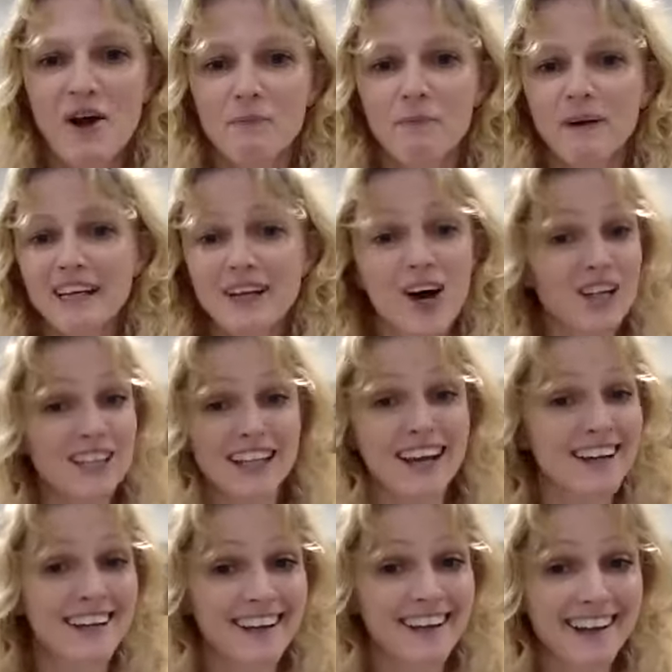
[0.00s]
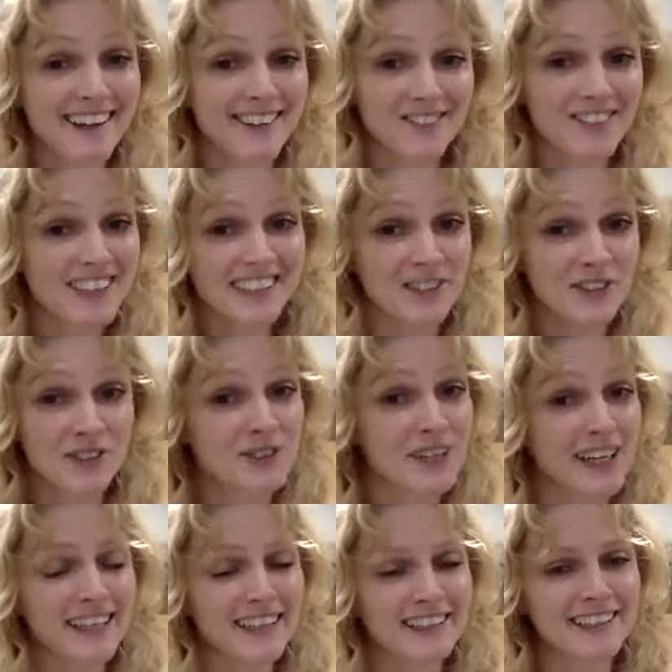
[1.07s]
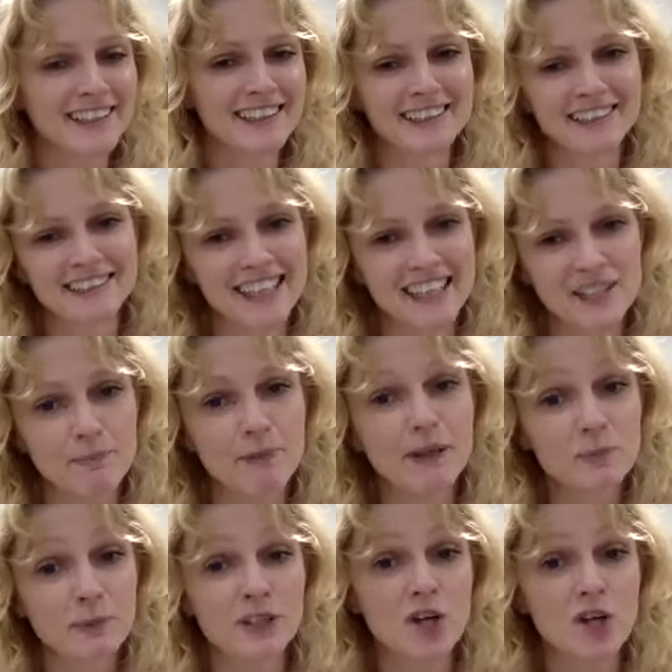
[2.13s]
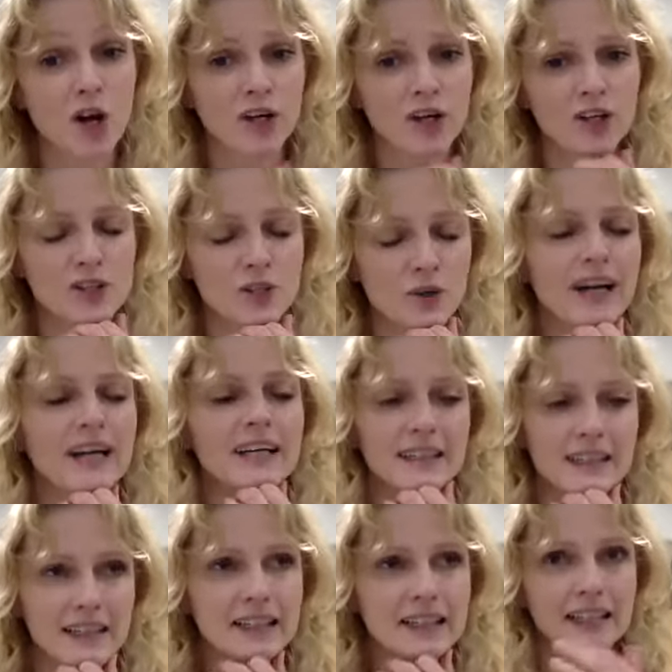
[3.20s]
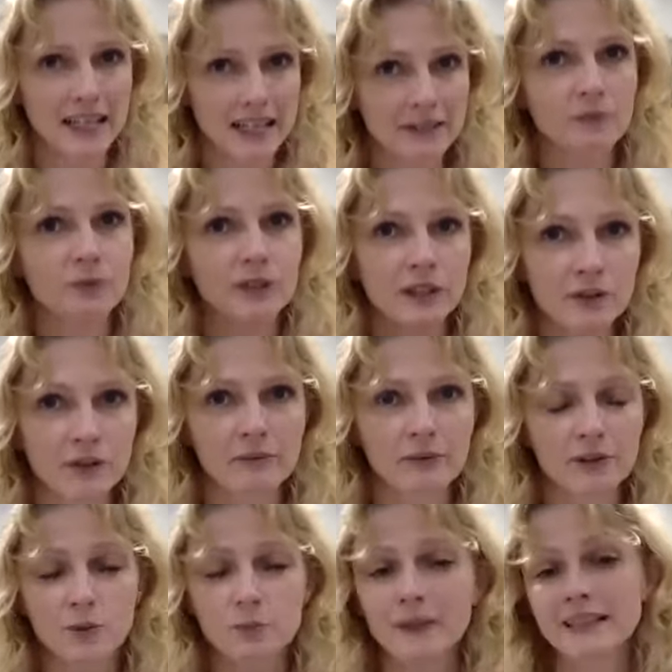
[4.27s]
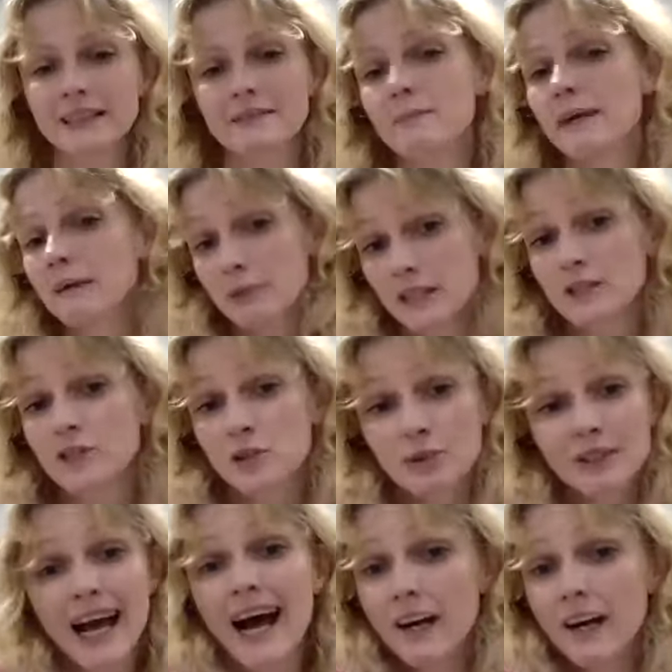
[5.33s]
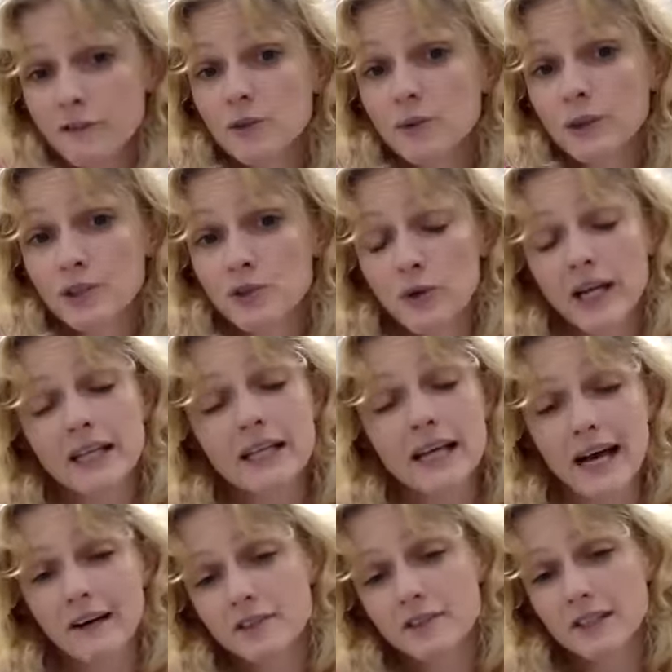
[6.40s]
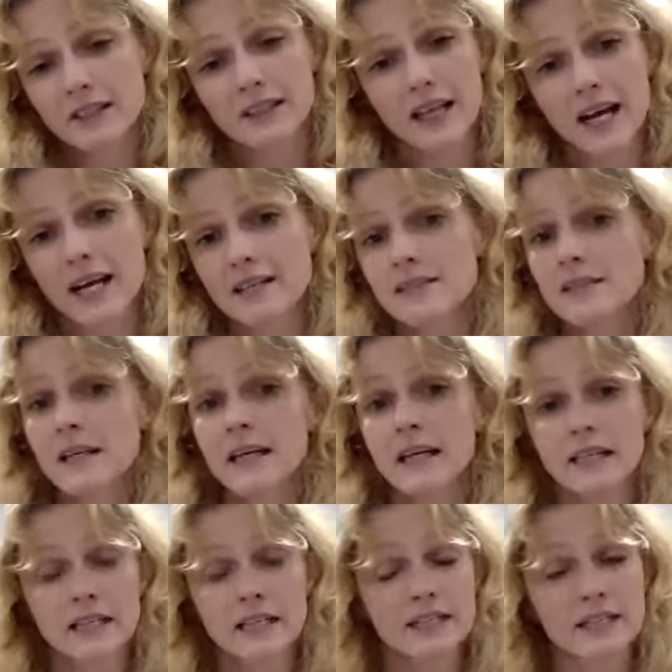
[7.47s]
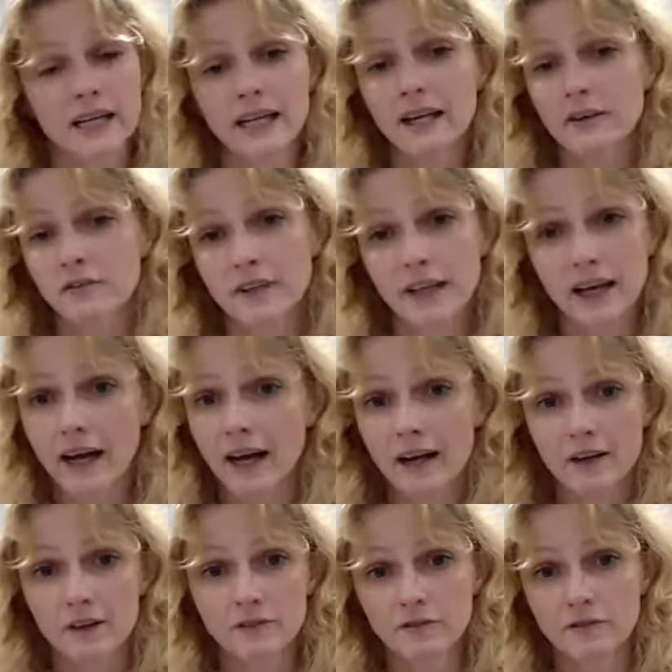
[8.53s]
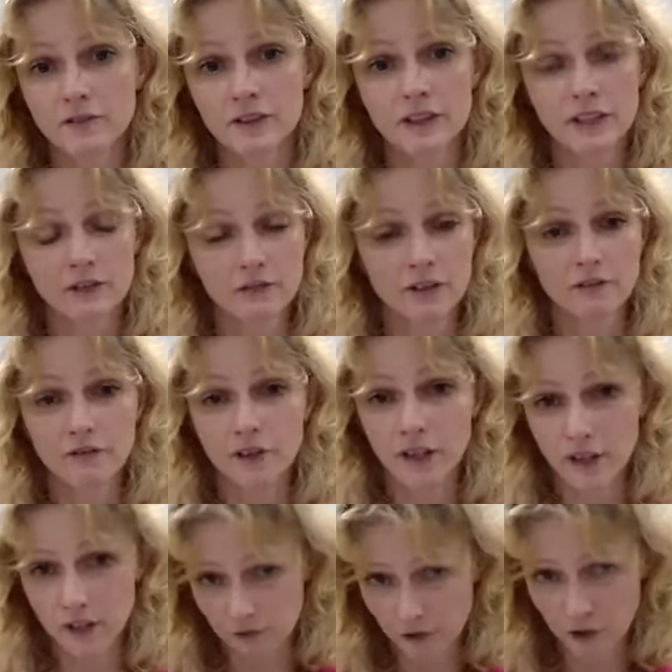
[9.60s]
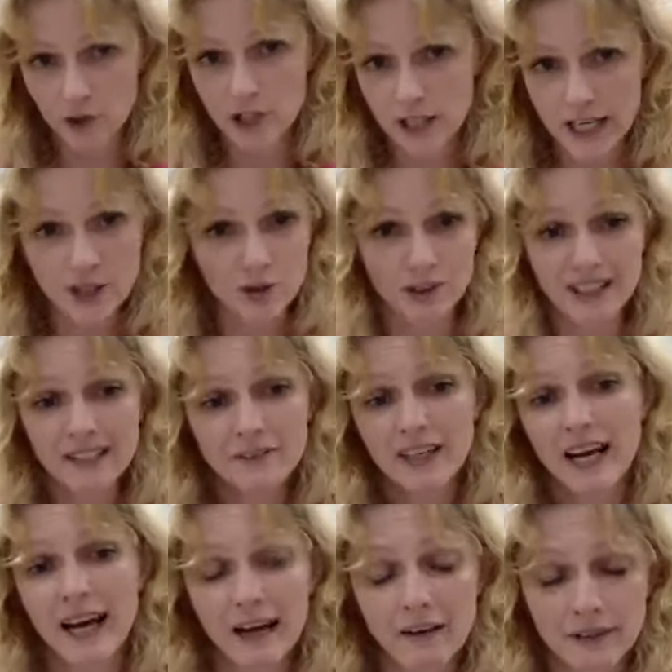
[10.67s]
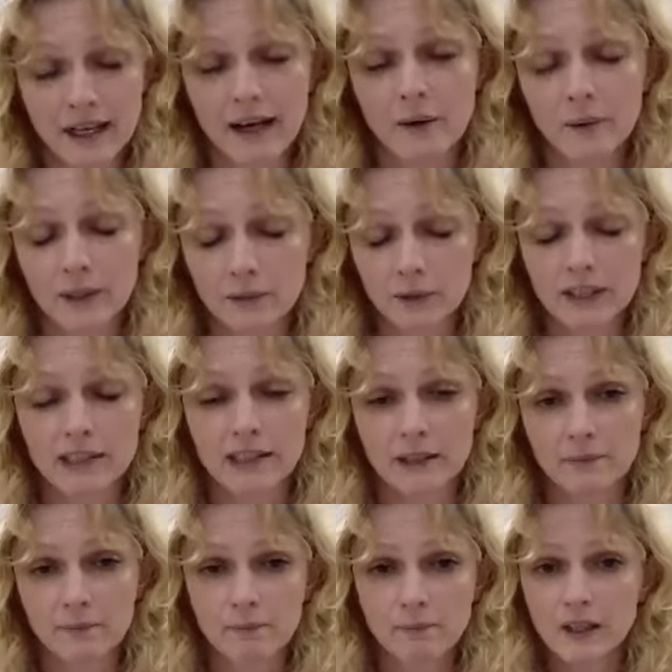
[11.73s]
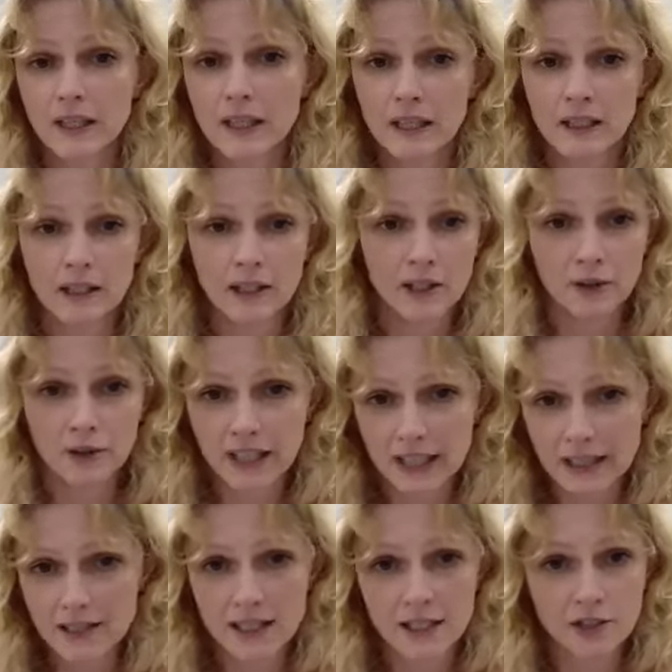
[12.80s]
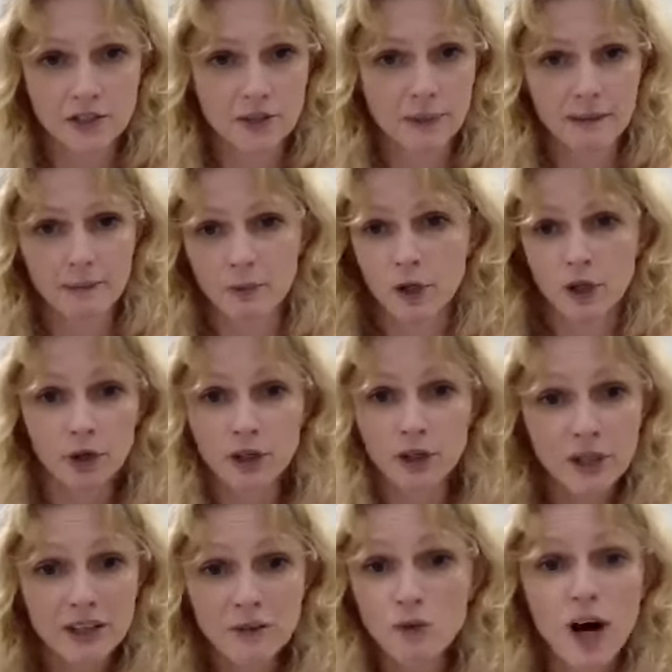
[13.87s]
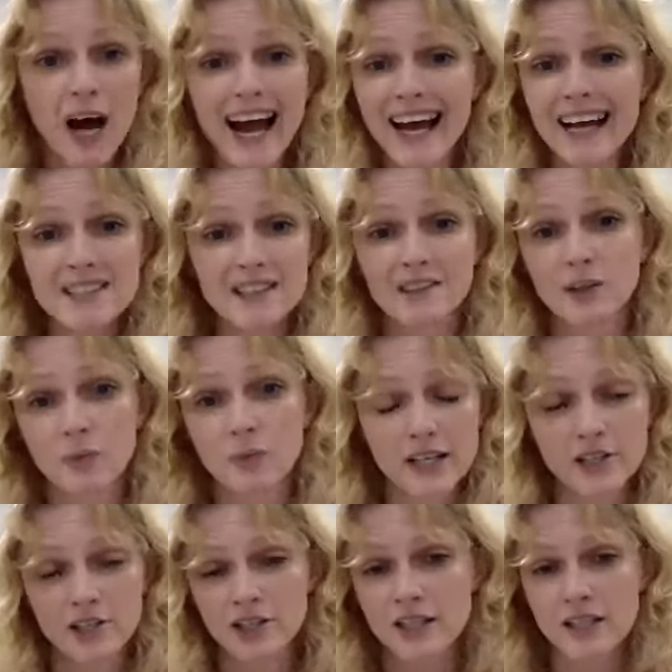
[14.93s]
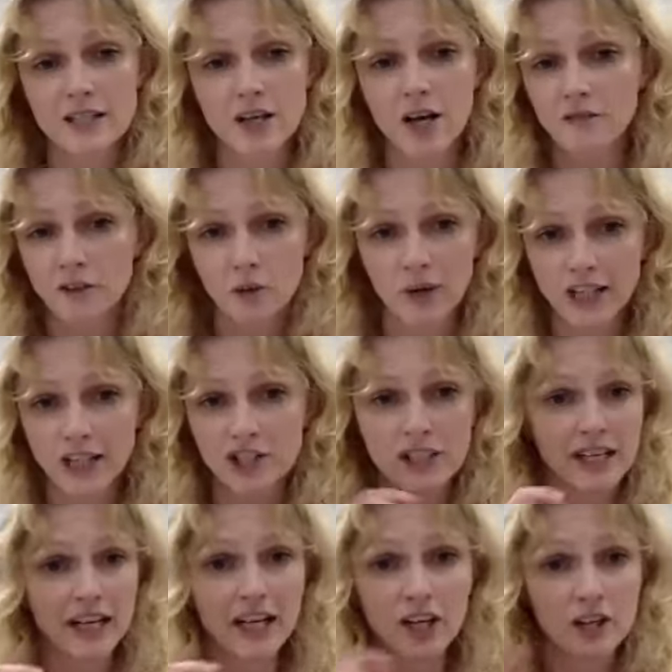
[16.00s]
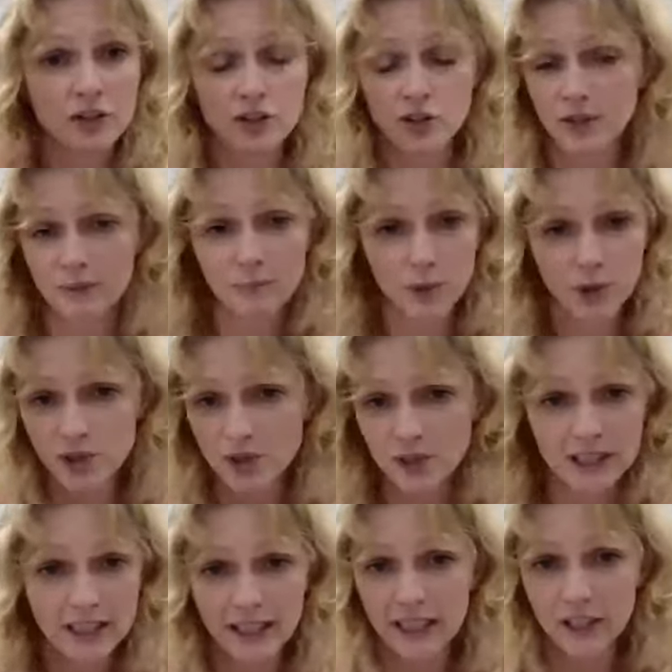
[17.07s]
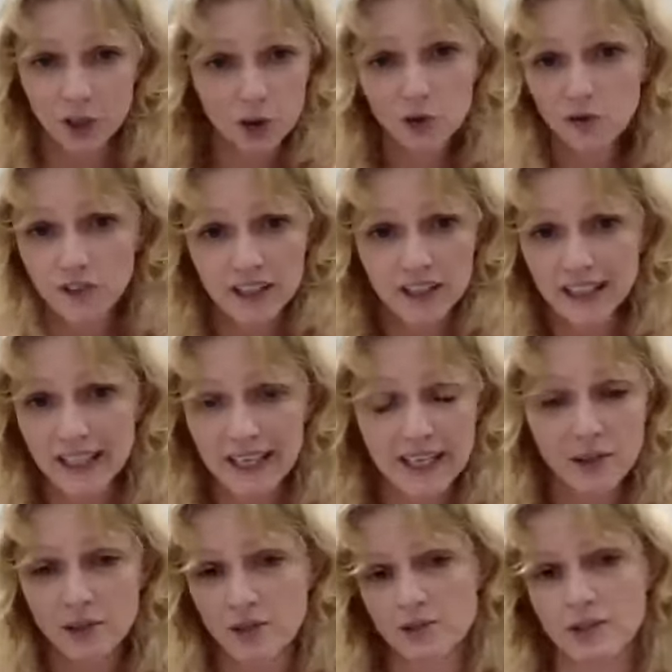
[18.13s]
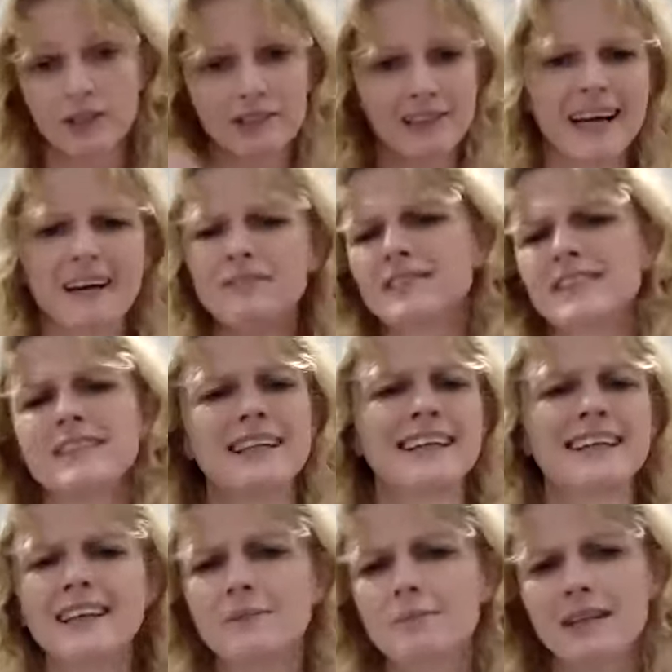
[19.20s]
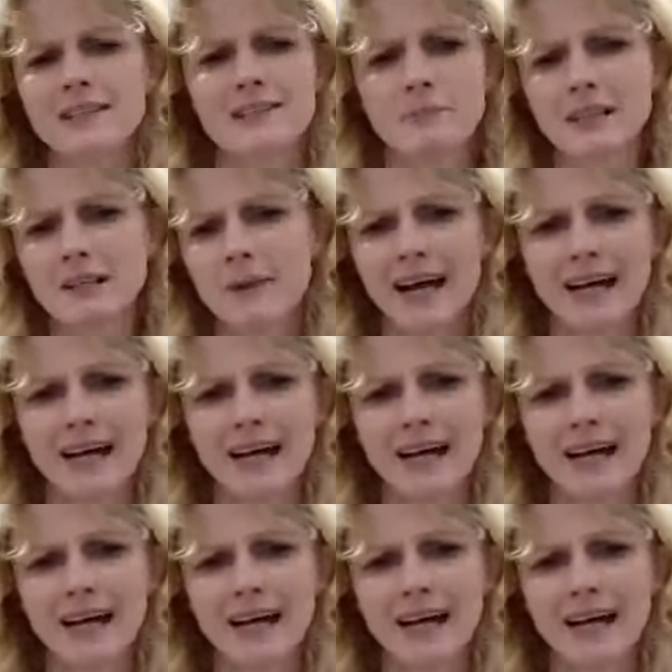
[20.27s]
But online, I can't really do that. That's much, much harder. So I would agree with you, but maybe do it afterwards, right? After the class, just say if they have, if you could schedule even half an hour with them, they can send you the paperwork, or you can ask the questions of the questionnaire to them personally, and you fill it out, so they don't have to like email something back.